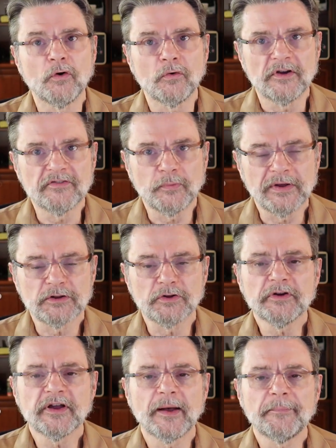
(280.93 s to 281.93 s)
if we
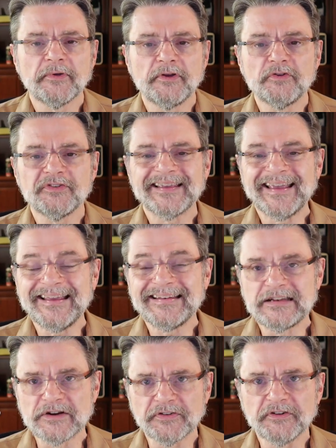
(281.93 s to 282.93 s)
look up using a
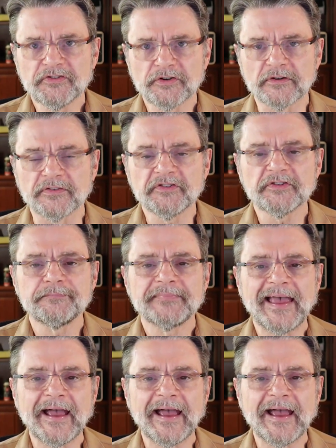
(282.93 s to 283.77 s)
different service,